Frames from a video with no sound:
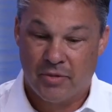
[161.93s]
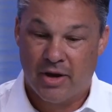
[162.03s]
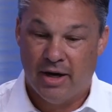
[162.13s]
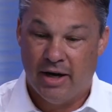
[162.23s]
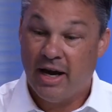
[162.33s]

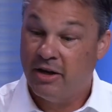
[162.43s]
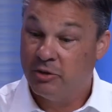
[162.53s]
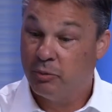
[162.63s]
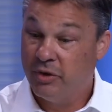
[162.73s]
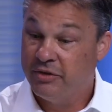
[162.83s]
I had a
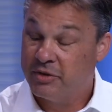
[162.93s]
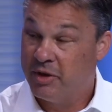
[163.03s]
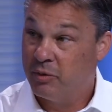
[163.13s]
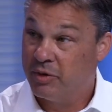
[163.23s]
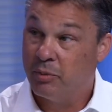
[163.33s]
brief
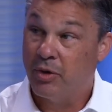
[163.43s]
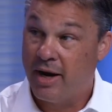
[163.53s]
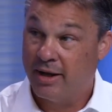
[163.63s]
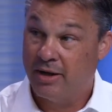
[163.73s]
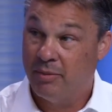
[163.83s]
stint with a
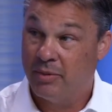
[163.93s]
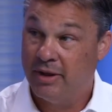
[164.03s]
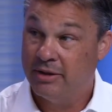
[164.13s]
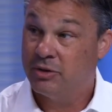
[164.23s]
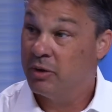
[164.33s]
product
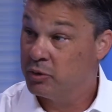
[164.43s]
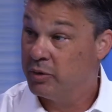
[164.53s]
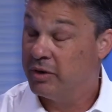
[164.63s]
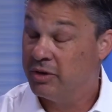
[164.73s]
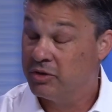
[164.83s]
company. So I was
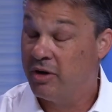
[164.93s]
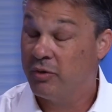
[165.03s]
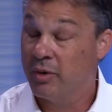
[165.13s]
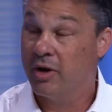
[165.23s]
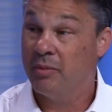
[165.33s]
with a
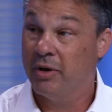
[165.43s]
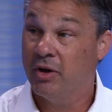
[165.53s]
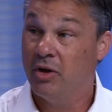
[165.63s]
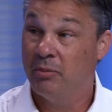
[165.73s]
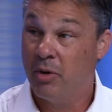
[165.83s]
software company
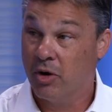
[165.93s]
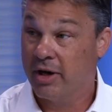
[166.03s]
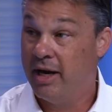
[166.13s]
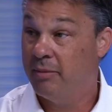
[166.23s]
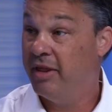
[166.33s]
called
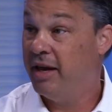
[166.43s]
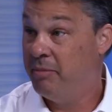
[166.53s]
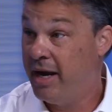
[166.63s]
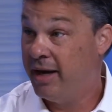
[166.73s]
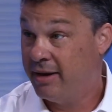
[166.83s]
Markham, and they
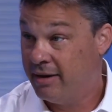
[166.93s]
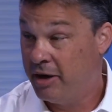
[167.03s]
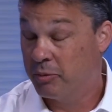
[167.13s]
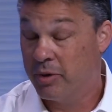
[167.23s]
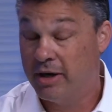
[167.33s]
make
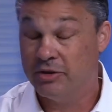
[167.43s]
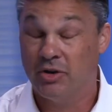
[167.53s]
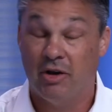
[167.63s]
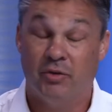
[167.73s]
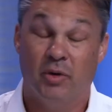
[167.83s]
enterprise
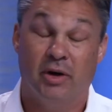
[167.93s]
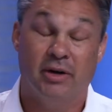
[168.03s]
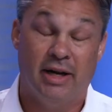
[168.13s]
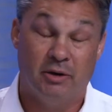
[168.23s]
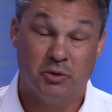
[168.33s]
software,
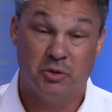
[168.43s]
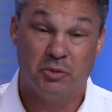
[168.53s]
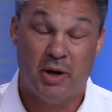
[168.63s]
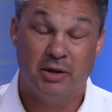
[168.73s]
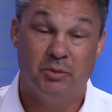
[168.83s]
and I was
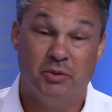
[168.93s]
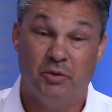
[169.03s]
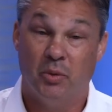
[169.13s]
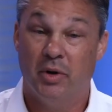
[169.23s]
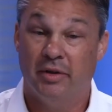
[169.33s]
responsible
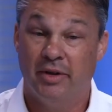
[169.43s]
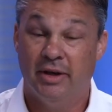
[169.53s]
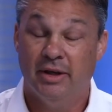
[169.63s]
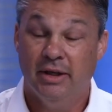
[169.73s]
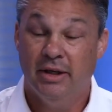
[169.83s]
for one of the
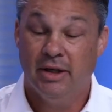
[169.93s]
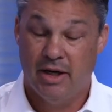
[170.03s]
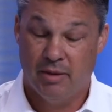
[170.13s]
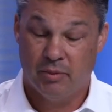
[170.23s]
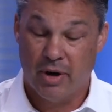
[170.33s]

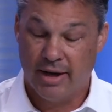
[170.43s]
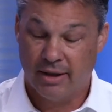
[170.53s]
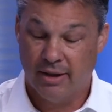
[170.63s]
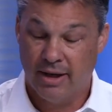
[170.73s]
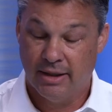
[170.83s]
product
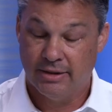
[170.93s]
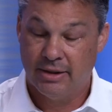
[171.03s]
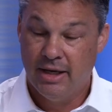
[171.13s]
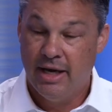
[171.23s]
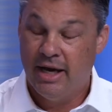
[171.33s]
lines.
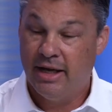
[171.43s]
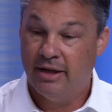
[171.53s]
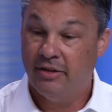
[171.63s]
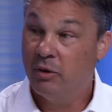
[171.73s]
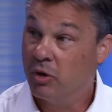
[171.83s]
And
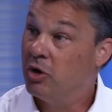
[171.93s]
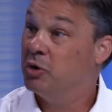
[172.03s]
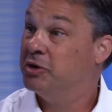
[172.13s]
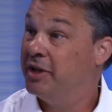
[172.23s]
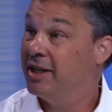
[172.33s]
they were
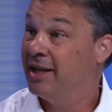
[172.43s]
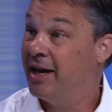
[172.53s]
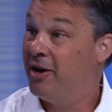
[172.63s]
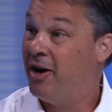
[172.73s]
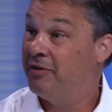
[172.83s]
closing the
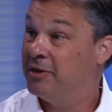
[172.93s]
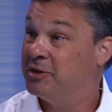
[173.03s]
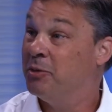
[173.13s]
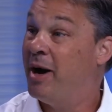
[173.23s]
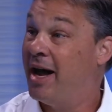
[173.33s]
Atlanta office.
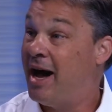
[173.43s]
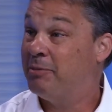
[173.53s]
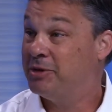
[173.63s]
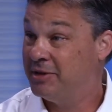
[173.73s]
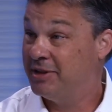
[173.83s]
So my
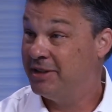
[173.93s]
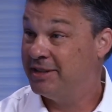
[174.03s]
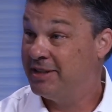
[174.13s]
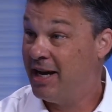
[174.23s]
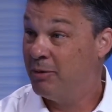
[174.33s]
options at the
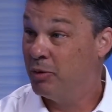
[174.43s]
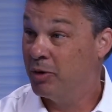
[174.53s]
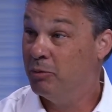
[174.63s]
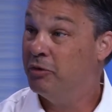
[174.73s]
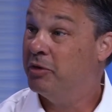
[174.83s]
time were
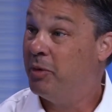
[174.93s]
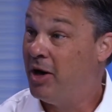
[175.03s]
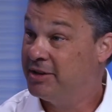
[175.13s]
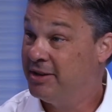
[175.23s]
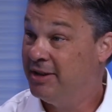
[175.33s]
move to
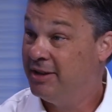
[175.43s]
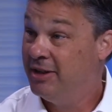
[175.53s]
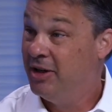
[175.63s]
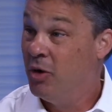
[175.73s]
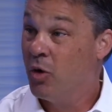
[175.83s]
Boston
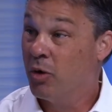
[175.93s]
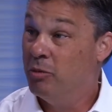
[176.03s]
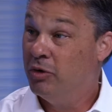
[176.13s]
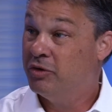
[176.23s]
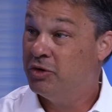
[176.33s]
or
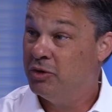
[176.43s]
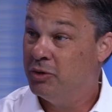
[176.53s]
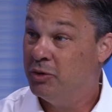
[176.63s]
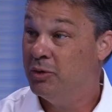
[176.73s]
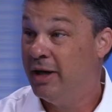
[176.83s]
move
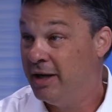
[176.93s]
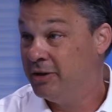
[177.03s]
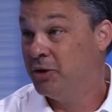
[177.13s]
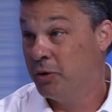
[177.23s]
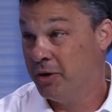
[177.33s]
to
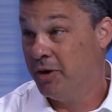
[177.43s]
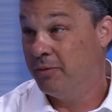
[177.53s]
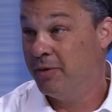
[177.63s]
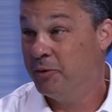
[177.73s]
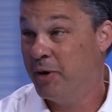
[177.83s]
Tokyo,
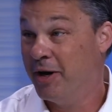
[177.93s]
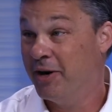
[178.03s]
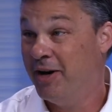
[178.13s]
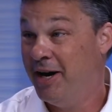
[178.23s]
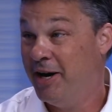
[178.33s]

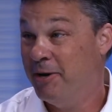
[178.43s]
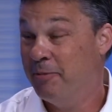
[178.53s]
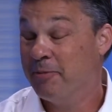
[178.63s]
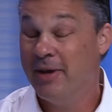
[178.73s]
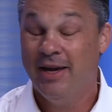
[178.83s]
where
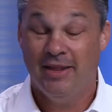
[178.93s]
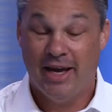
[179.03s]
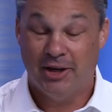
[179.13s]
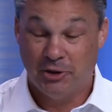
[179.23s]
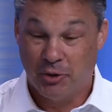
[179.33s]
they
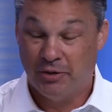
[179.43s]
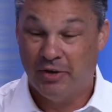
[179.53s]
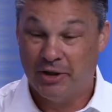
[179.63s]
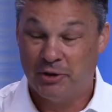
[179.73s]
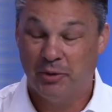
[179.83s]
had a joint
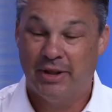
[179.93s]
venture with